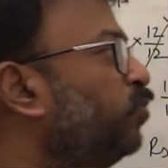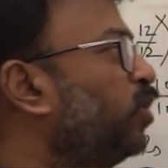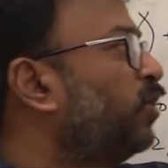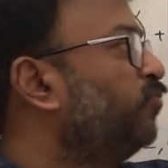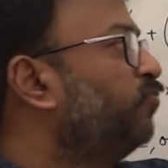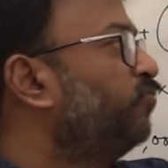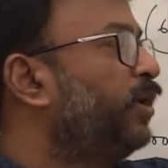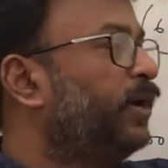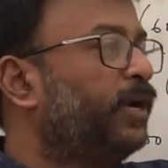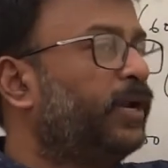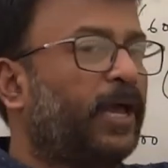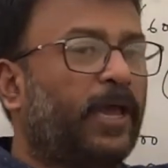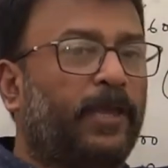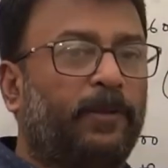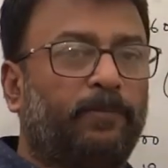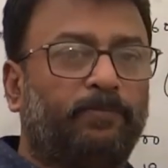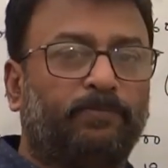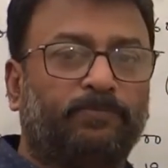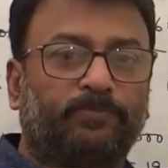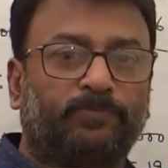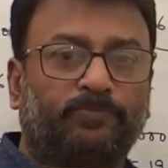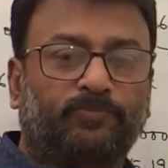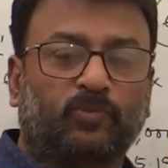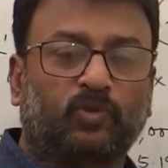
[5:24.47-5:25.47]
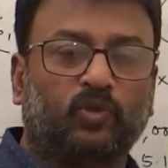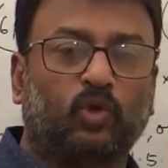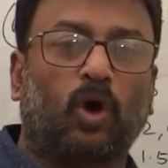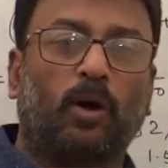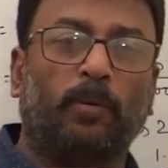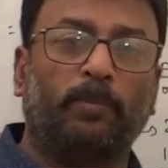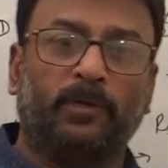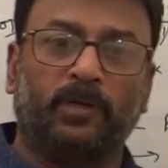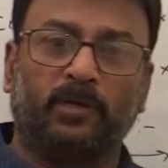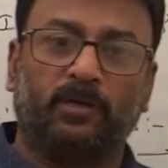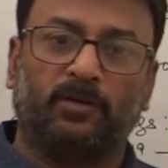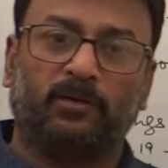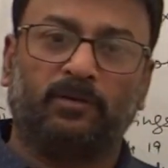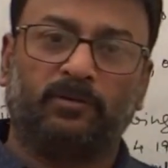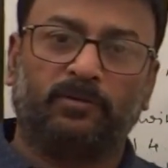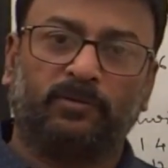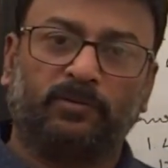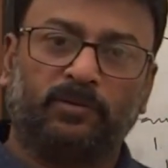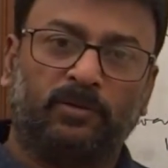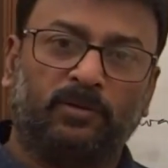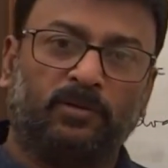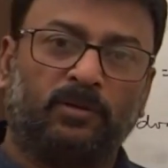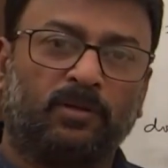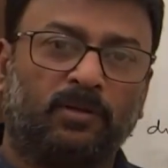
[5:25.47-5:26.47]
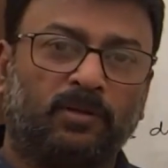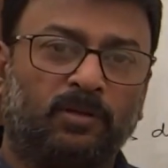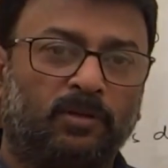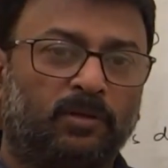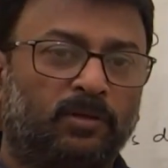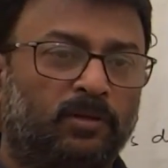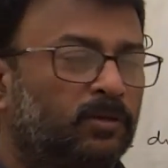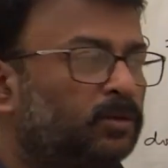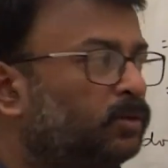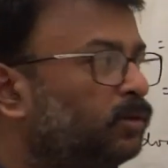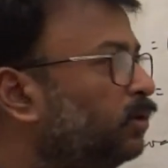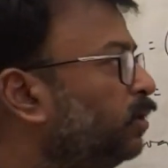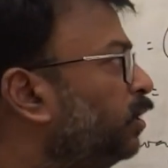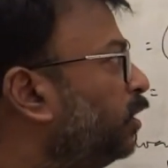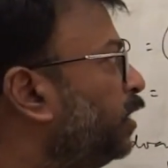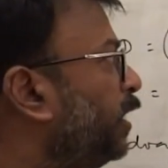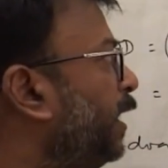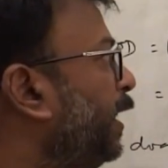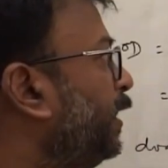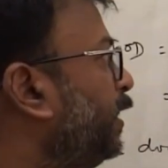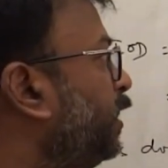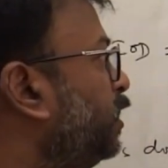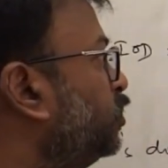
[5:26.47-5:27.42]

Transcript: every time, common. Rate